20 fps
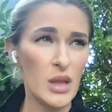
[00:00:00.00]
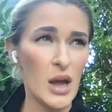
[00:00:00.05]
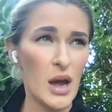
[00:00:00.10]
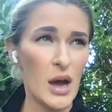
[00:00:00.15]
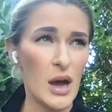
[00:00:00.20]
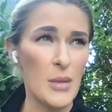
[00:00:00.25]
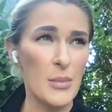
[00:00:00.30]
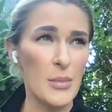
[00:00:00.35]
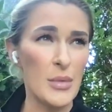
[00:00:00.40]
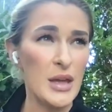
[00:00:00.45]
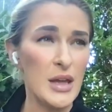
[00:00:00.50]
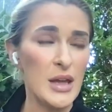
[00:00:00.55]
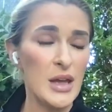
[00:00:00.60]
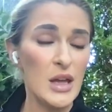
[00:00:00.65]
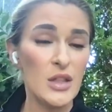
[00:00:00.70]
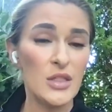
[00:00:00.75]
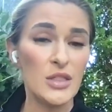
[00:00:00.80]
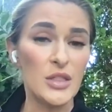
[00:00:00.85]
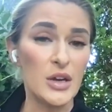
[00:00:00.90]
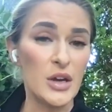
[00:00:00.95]
Um,
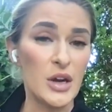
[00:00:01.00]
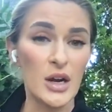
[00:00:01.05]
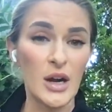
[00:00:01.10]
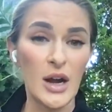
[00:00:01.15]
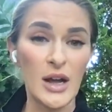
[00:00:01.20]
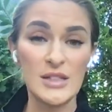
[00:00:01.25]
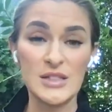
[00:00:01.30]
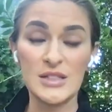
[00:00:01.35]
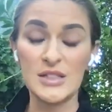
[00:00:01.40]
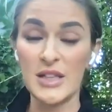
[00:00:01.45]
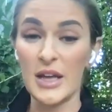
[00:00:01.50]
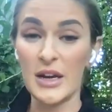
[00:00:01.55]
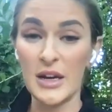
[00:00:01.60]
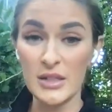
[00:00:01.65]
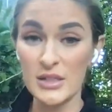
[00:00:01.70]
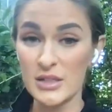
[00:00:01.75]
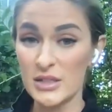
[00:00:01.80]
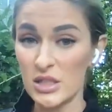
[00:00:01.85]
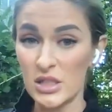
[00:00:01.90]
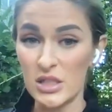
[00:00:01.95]
their
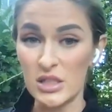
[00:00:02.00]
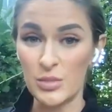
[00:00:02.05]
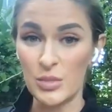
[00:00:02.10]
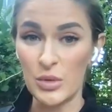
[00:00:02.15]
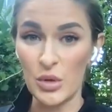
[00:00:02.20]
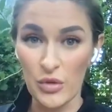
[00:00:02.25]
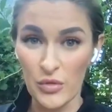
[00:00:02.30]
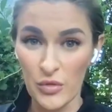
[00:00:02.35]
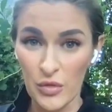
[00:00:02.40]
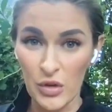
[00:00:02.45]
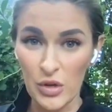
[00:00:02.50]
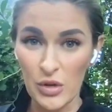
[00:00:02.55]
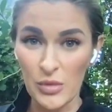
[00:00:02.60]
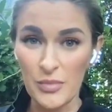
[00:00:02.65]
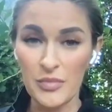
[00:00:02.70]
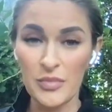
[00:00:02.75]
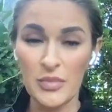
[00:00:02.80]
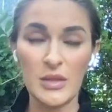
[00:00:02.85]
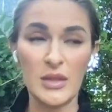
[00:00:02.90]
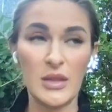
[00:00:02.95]
aesthetics is beautiful
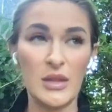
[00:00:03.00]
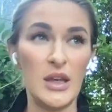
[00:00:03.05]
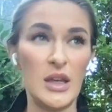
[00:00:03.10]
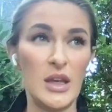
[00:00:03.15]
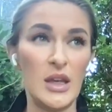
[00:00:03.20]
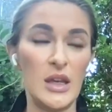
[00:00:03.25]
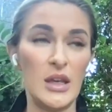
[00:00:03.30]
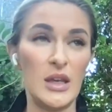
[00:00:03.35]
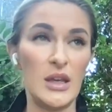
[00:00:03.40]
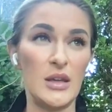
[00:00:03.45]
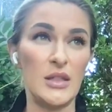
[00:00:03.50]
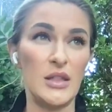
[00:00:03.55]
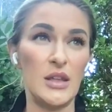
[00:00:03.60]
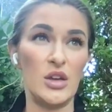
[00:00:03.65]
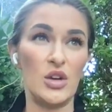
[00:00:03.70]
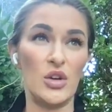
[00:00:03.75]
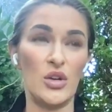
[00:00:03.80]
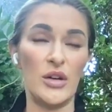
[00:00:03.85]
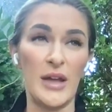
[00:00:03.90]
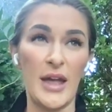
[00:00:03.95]
the the
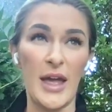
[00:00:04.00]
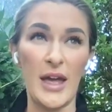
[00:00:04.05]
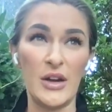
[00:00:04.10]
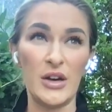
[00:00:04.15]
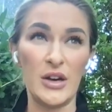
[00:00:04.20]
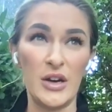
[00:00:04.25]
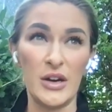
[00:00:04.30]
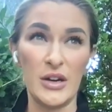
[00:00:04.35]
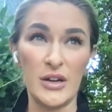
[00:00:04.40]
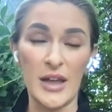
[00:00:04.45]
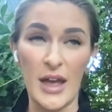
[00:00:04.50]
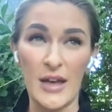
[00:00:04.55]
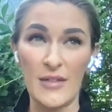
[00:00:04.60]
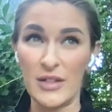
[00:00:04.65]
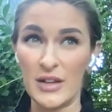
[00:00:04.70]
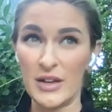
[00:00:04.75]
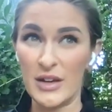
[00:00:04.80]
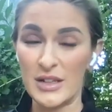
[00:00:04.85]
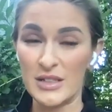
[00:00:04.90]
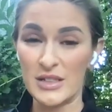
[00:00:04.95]
creator
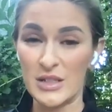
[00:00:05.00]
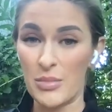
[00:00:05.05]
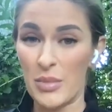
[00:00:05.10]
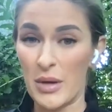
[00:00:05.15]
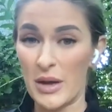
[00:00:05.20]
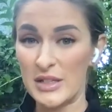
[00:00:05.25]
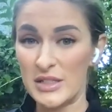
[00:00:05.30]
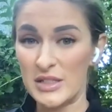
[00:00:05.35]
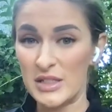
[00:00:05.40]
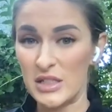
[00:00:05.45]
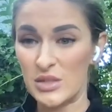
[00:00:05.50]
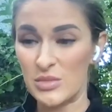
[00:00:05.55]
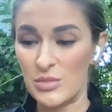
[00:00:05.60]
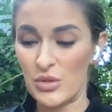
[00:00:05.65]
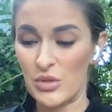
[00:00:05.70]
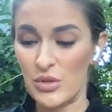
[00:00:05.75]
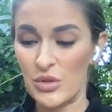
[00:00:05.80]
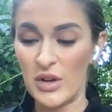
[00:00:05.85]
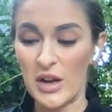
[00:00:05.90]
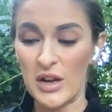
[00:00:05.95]
kevin has a pisces
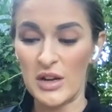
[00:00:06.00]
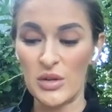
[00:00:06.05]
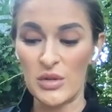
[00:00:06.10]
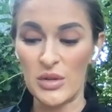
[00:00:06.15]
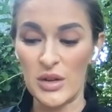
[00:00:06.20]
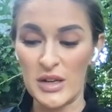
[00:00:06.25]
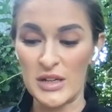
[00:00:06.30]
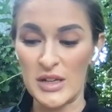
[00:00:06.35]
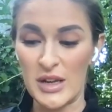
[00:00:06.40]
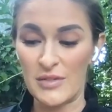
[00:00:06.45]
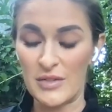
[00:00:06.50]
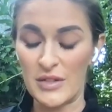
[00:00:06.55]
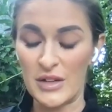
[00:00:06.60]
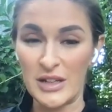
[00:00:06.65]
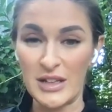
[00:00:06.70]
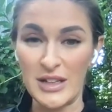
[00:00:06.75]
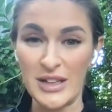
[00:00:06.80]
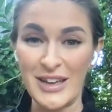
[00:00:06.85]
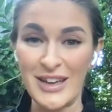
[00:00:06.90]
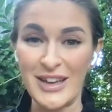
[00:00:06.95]
moon and you can
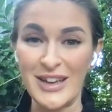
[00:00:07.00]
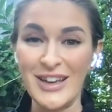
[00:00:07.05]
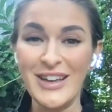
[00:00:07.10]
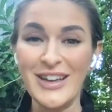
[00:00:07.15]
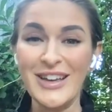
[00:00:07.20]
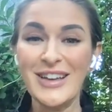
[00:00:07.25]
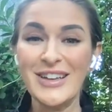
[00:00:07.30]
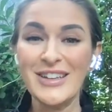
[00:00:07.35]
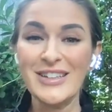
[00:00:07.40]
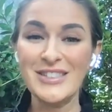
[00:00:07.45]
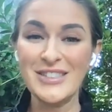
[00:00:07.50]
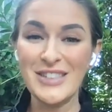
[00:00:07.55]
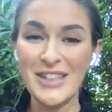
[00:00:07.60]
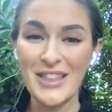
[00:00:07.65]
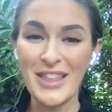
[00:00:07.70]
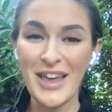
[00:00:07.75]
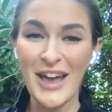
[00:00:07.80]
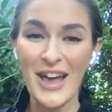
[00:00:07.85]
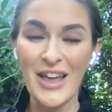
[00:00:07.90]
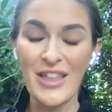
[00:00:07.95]
definitely see
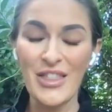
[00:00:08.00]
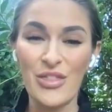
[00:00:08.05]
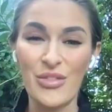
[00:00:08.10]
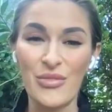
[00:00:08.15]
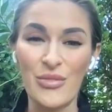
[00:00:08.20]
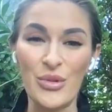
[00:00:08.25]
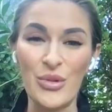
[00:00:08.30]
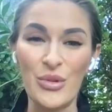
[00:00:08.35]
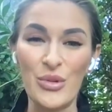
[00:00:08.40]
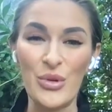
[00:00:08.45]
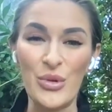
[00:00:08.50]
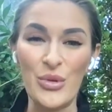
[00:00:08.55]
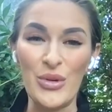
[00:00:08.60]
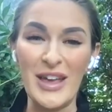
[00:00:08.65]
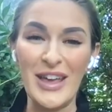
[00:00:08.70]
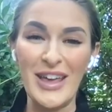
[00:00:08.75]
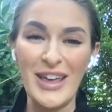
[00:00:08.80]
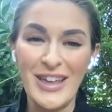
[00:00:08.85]
that through